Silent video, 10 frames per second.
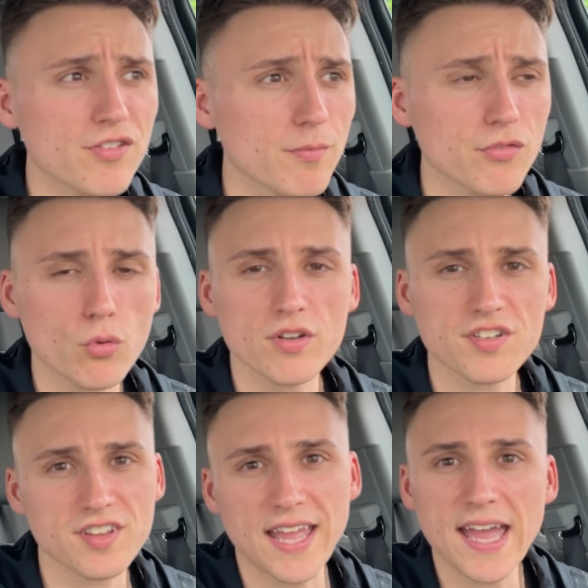some sort of
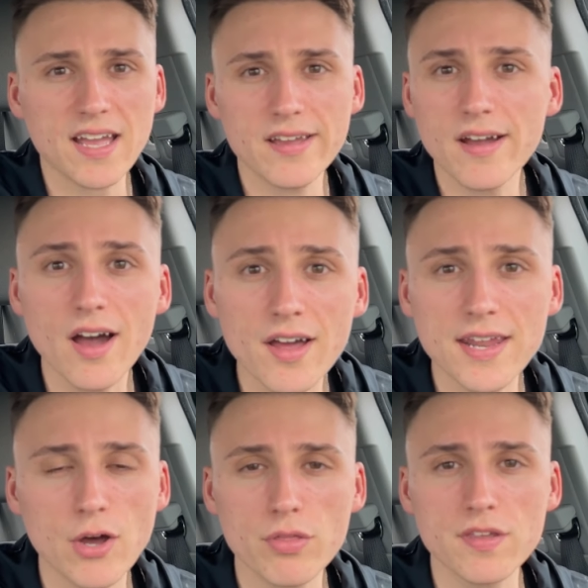snack,
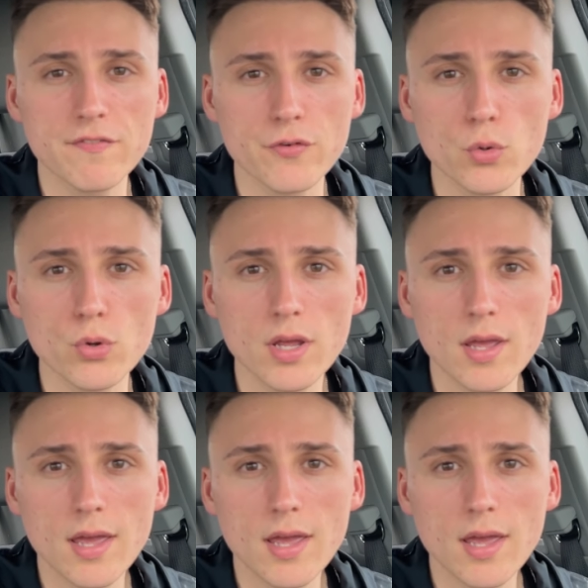unhealthy food.